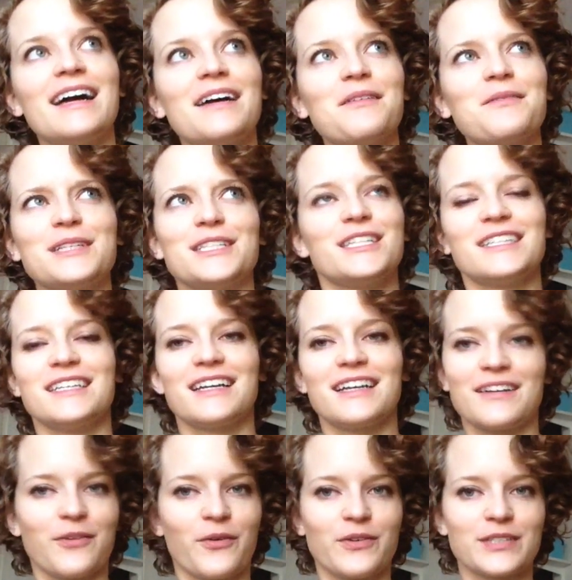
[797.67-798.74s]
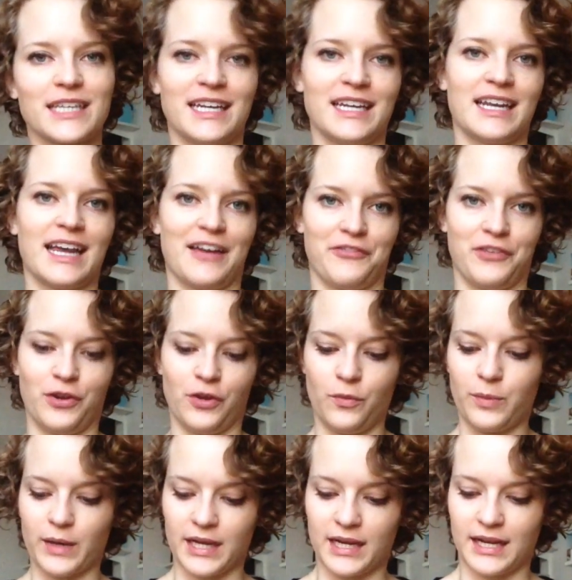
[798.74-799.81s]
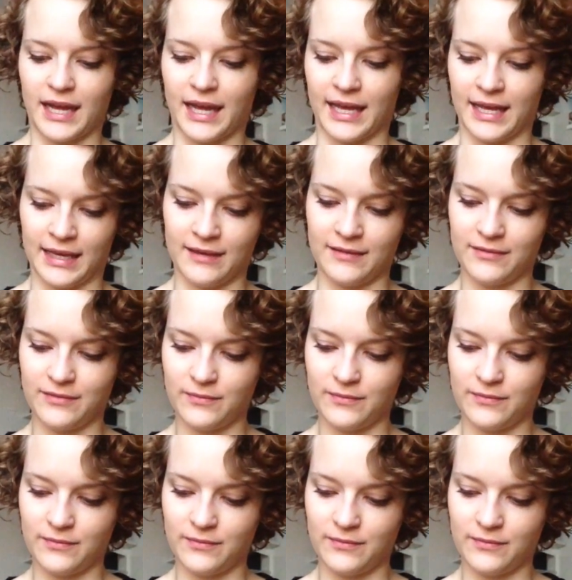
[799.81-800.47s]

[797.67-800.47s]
which of course I didn't have to do, but I